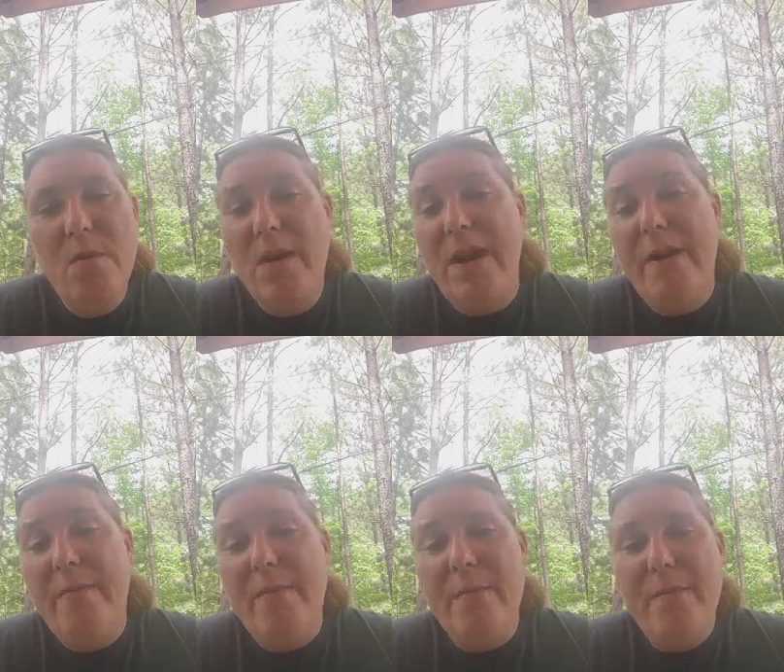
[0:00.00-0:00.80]
okay,
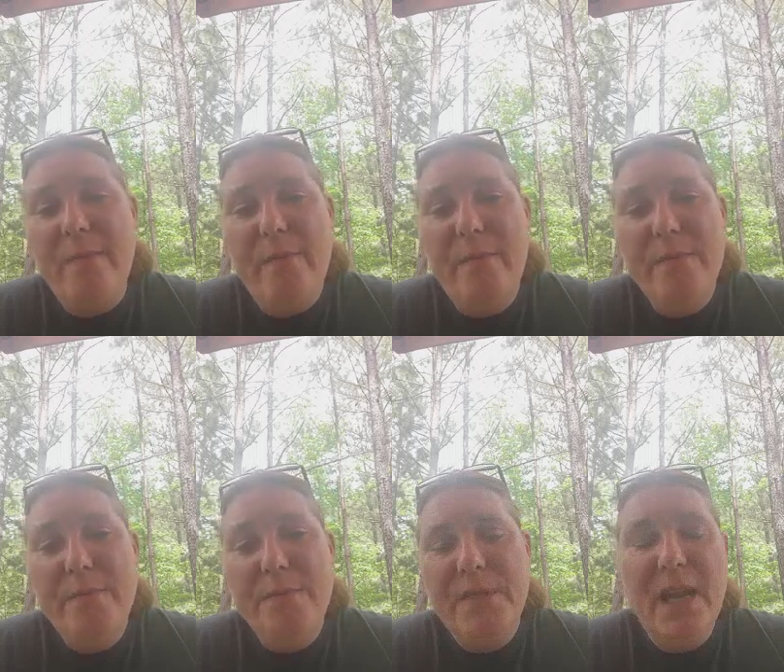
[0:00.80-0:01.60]

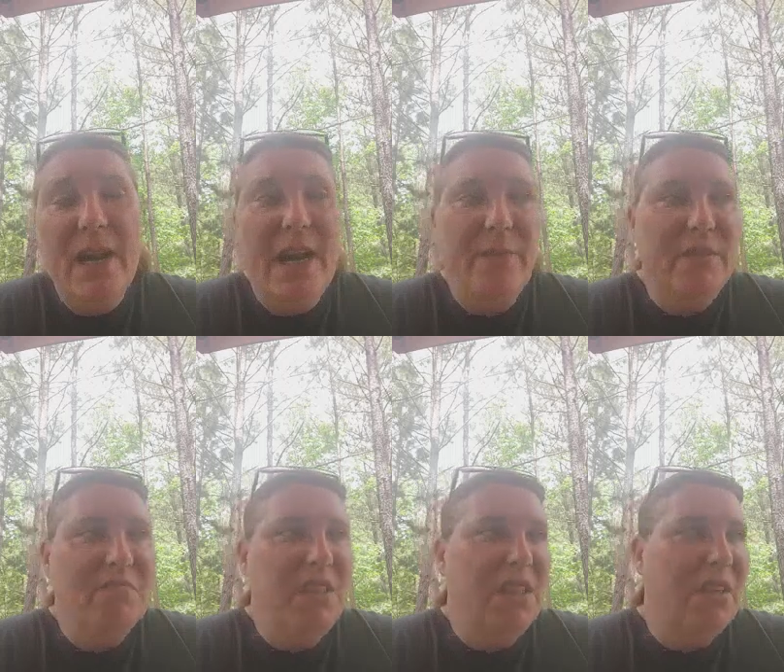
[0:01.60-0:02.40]
they're
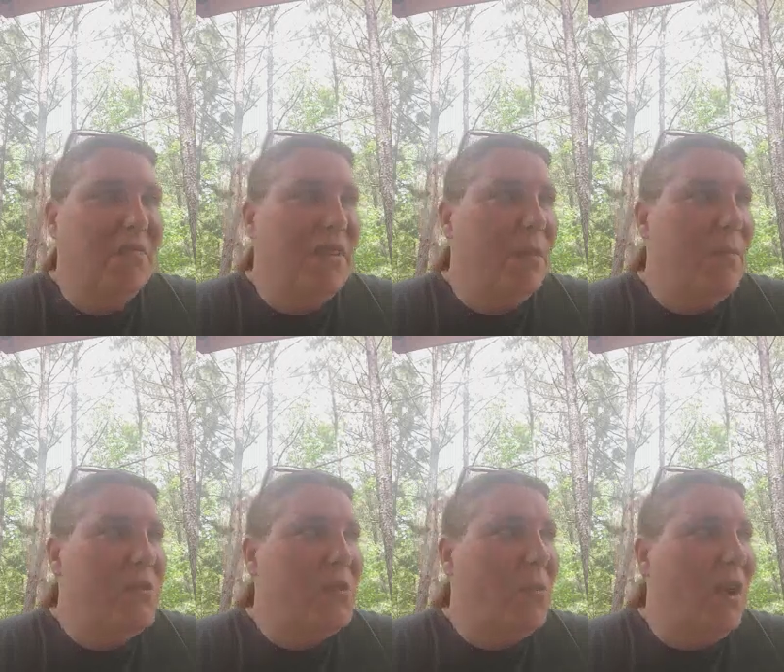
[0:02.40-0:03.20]
having, you know, their
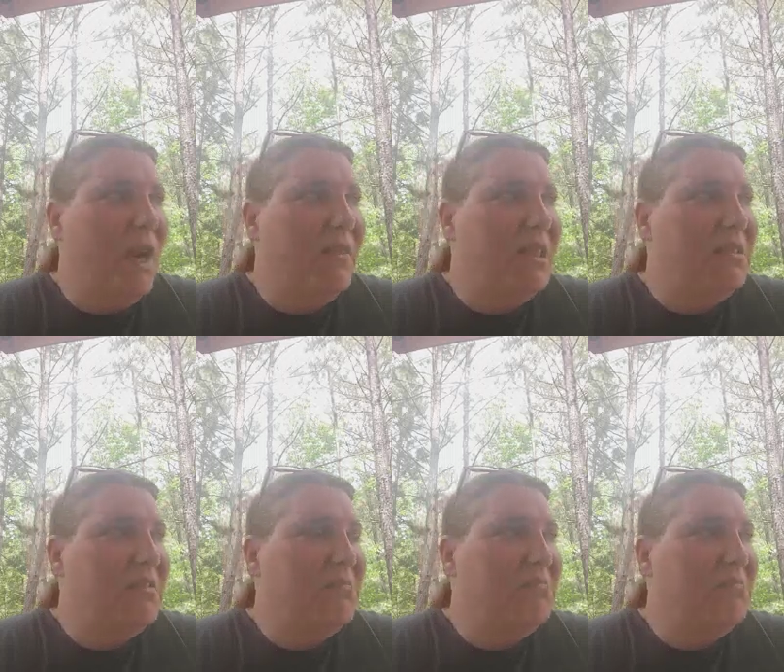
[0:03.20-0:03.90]
most private,